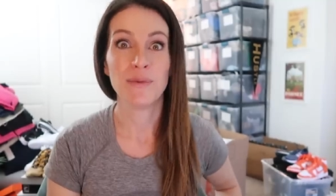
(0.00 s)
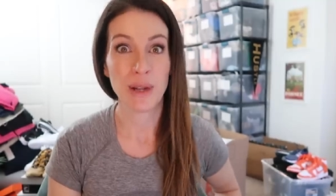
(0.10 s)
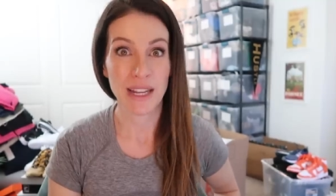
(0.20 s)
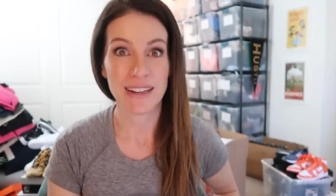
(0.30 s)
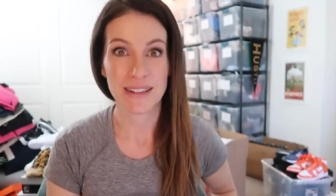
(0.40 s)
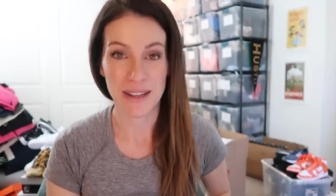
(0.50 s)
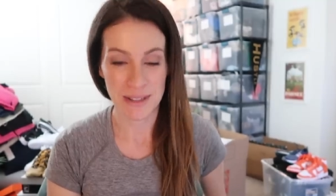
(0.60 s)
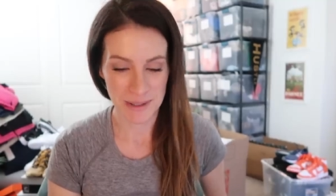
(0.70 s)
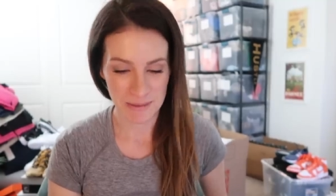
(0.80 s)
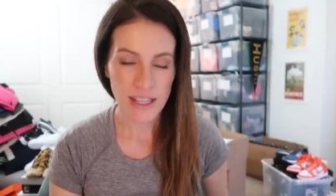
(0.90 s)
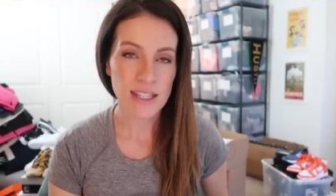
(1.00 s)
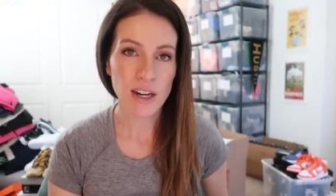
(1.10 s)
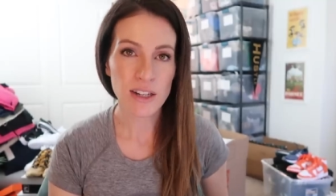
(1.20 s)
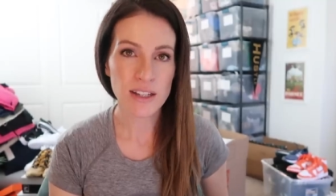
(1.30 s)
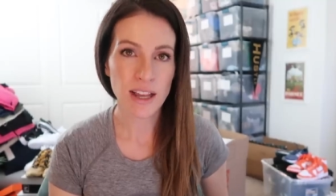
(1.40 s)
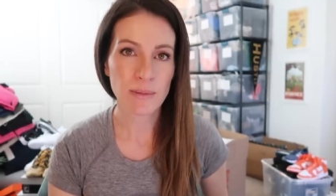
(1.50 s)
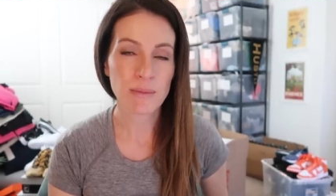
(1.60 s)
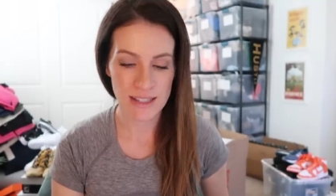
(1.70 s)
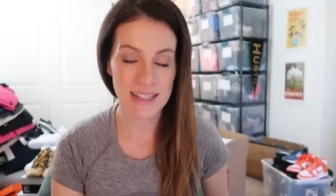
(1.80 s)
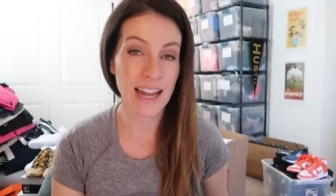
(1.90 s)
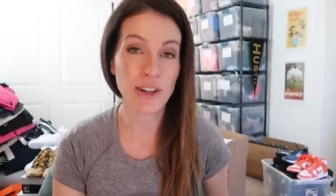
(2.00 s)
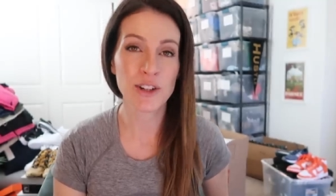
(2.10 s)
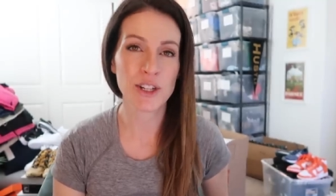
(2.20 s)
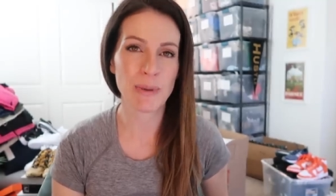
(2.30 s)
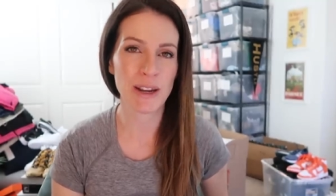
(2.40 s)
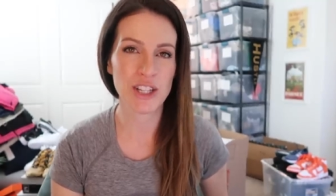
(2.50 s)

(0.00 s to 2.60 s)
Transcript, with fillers: weekend sales. These are some Zenergy by